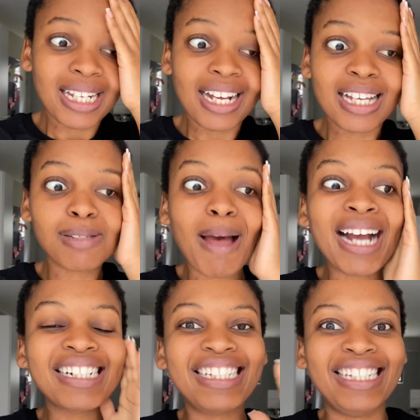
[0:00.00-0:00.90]
Like guys,
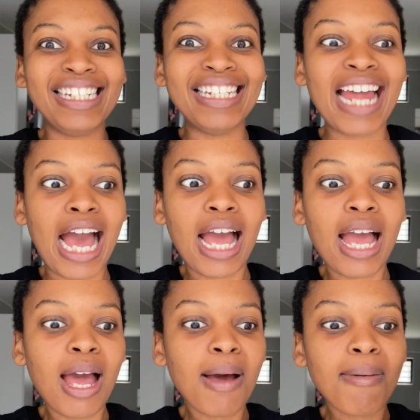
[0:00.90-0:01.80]
bang dina,
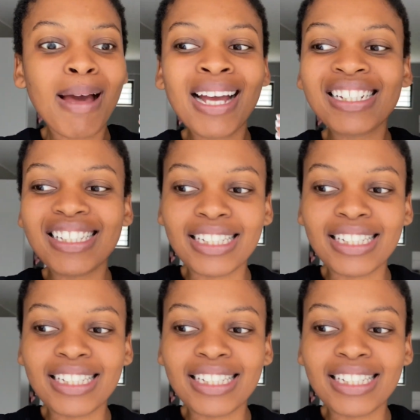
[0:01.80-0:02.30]
because